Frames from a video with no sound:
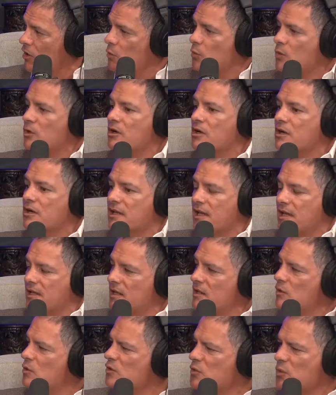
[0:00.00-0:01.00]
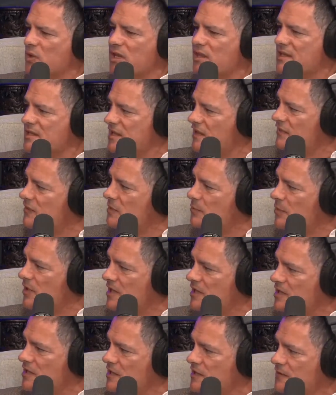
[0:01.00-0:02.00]
work, and it was one of the safest
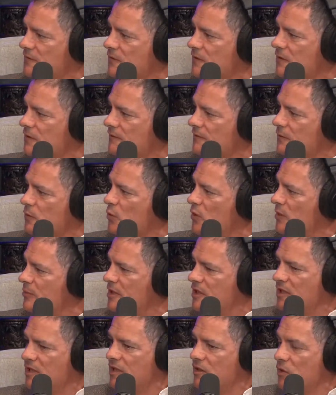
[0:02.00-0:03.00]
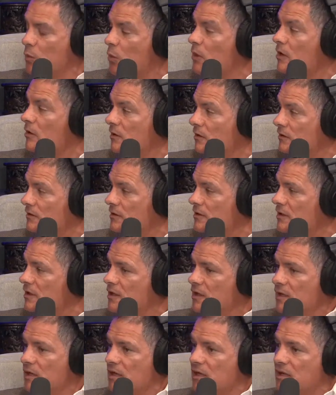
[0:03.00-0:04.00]
places for women in the world
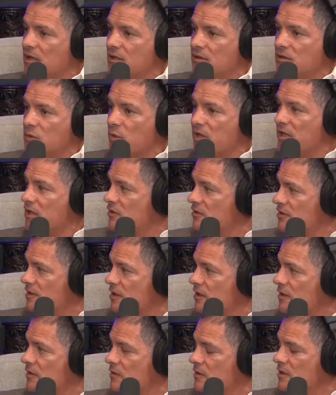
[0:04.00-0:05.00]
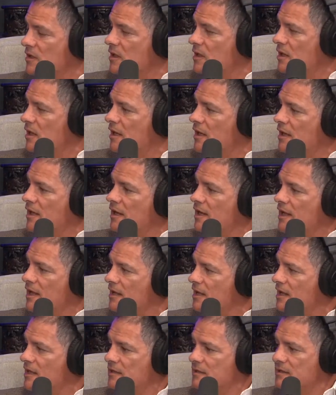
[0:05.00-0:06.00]
20 years ago.
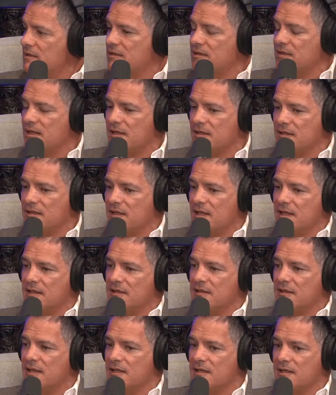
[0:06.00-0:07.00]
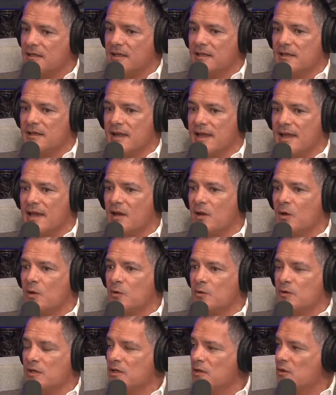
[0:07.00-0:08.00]
And
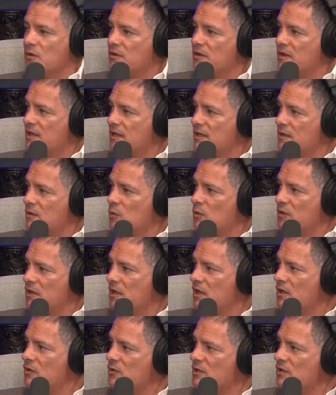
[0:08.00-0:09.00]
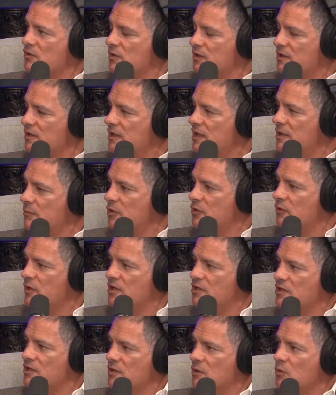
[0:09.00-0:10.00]
now with the unrestricted
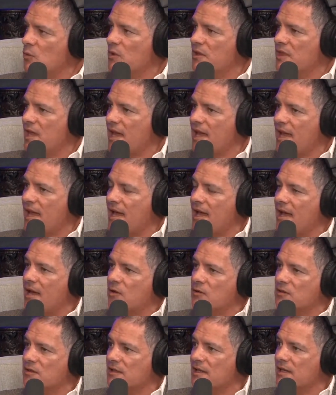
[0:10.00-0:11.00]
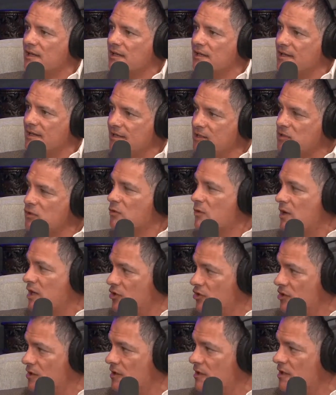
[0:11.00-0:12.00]
immigration without
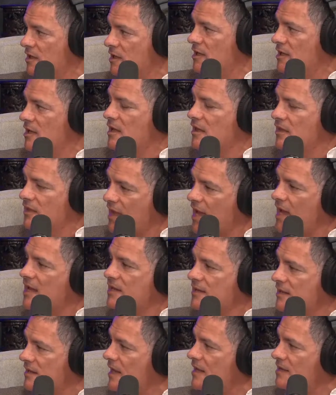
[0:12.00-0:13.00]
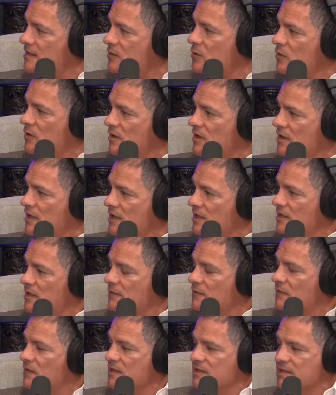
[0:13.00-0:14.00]
integration, that's sort of the key
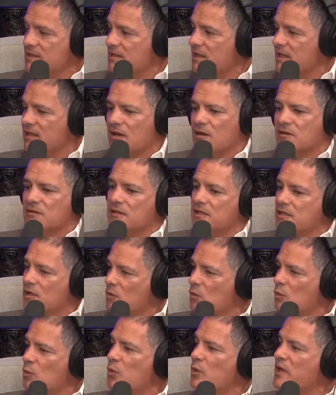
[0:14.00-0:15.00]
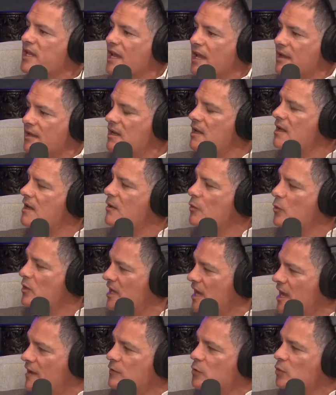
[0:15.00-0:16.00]
difference. It's like, we
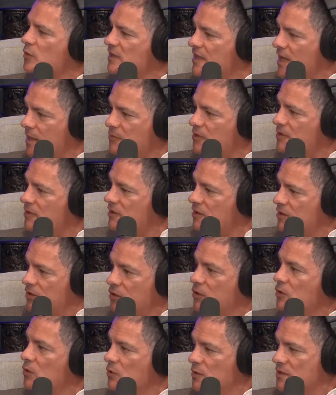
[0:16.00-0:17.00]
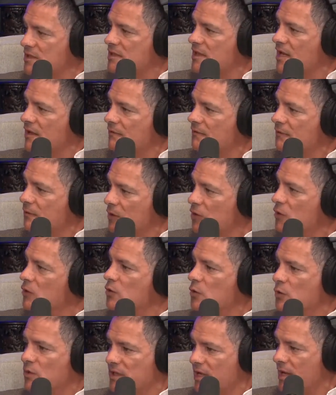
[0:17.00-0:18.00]
have to adapt to you. It's not for you
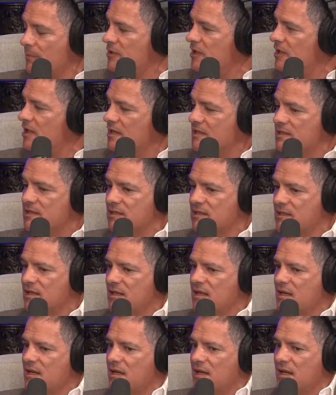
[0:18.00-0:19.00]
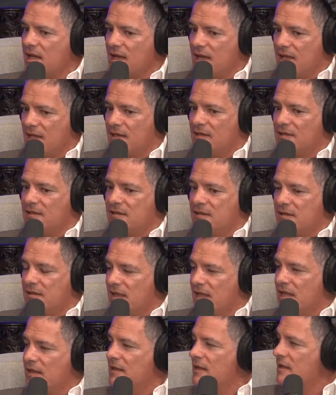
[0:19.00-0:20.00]
to adapt to us, and
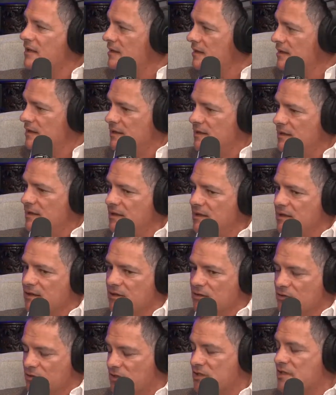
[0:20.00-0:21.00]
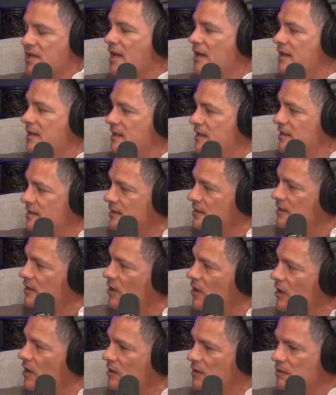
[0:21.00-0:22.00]
then your society isn't at
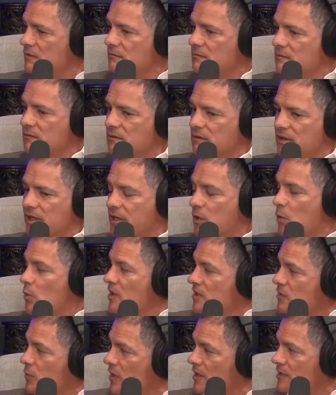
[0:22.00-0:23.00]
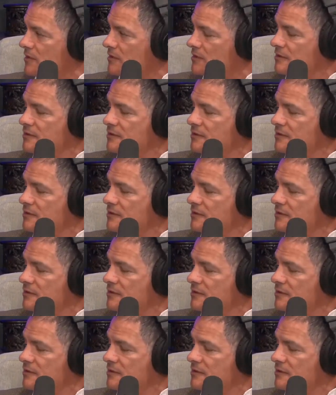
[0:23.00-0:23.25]
all like it once was.